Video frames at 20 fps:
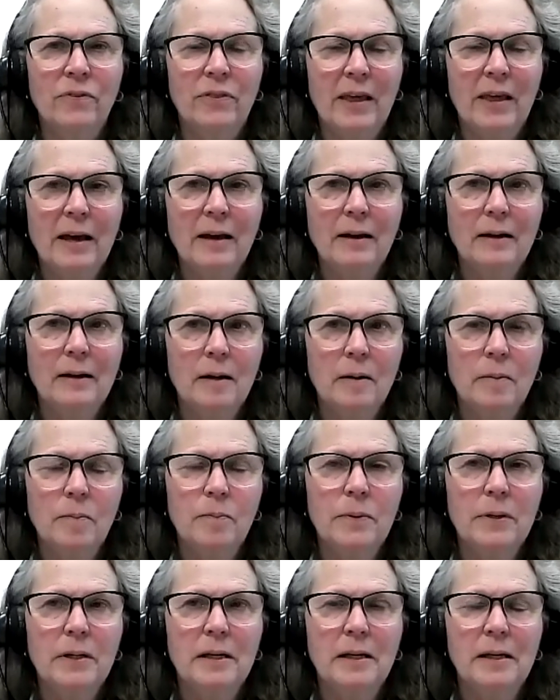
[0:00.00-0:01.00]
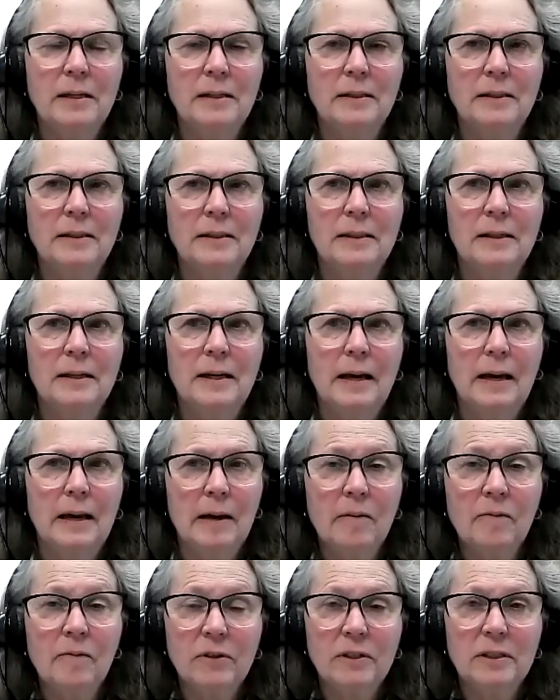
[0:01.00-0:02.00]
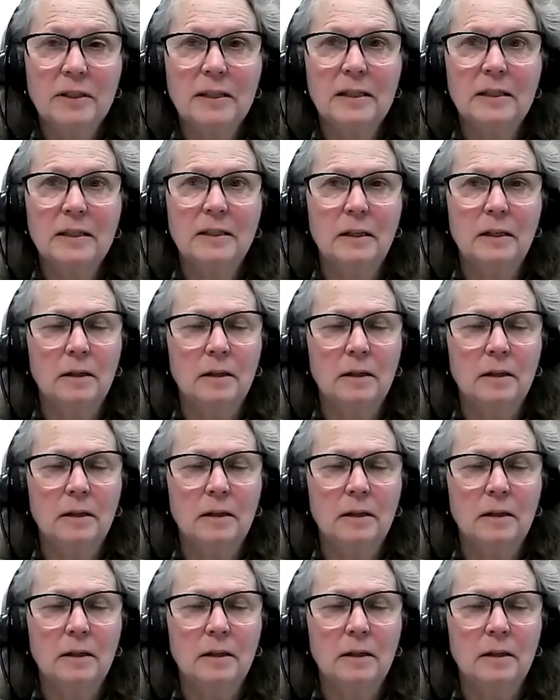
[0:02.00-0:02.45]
that company's emphasis